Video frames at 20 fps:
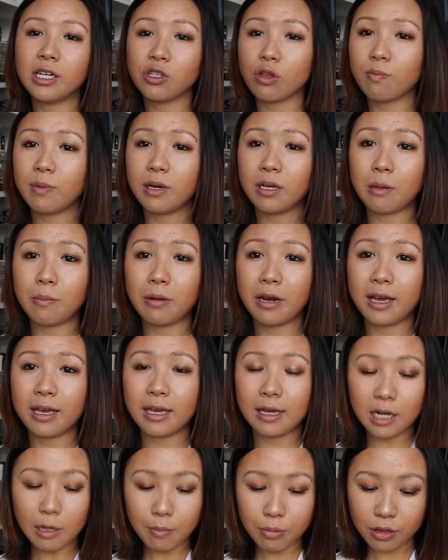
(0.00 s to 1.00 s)
I've just been
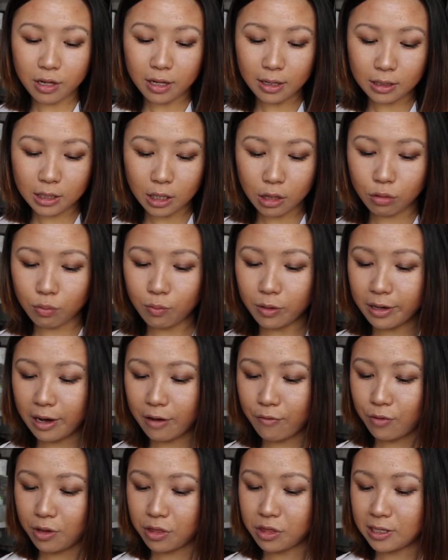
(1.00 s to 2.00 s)
applying a lipstick. This one I
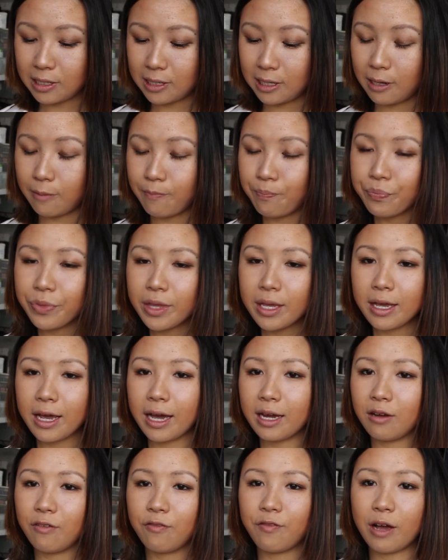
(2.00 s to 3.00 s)
recently
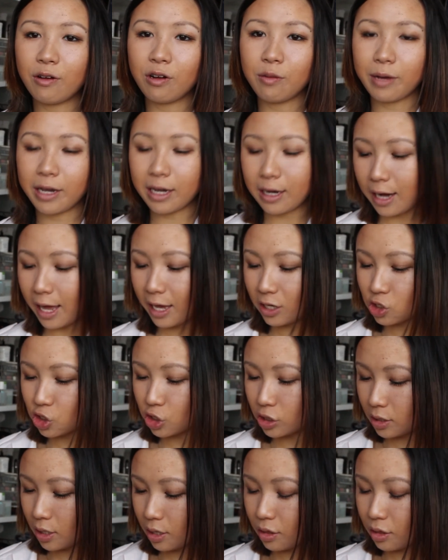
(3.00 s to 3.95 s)
kind of found in my collection.